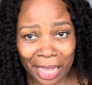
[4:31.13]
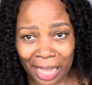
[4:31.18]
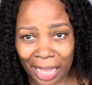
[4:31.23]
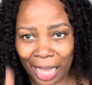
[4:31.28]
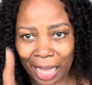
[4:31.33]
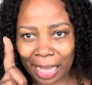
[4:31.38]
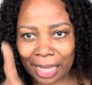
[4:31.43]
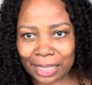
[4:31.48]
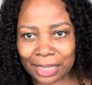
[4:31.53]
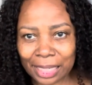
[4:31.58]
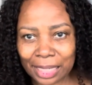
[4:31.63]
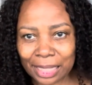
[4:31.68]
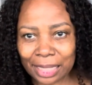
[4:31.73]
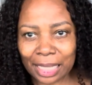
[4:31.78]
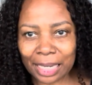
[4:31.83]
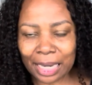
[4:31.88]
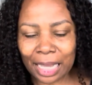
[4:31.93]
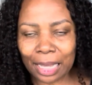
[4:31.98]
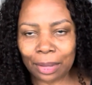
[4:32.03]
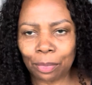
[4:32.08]
I got to get that
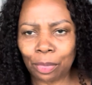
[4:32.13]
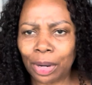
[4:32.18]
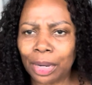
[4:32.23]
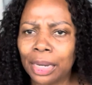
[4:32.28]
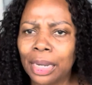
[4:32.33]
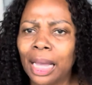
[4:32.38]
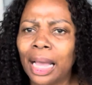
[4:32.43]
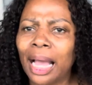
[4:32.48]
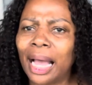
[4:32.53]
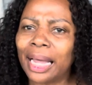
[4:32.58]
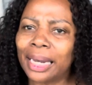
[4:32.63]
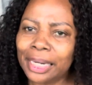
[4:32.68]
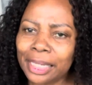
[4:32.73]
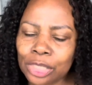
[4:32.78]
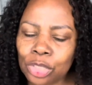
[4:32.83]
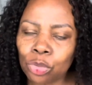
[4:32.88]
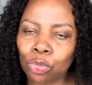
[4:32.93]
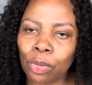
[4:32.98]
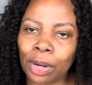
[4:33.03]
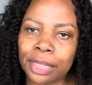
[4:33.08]
name right. I need
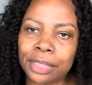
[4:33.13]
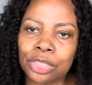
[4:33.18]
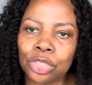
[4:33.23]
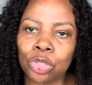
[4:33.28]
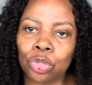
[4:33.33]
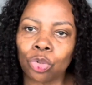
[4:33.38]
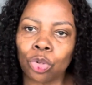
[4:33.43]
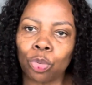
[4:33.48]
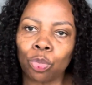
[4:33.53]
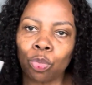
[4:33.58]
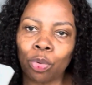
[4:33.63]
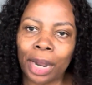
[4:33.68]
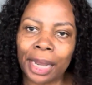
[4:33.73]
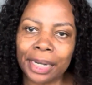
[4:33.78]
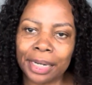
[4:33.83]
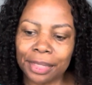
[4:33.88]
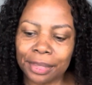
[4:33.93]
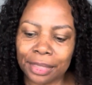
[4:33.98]
to start writing